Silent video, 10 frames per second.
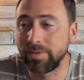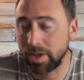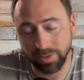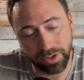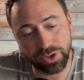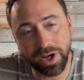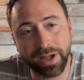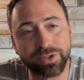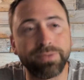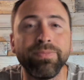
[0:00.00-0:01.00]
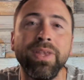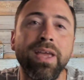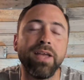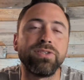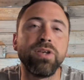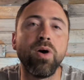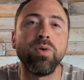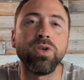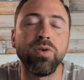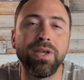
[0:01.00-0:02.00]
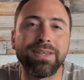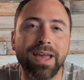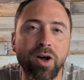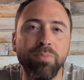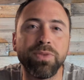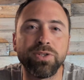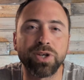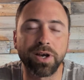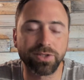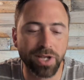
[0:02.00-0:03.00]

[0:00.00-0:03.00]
The judge. And so you need to help the judge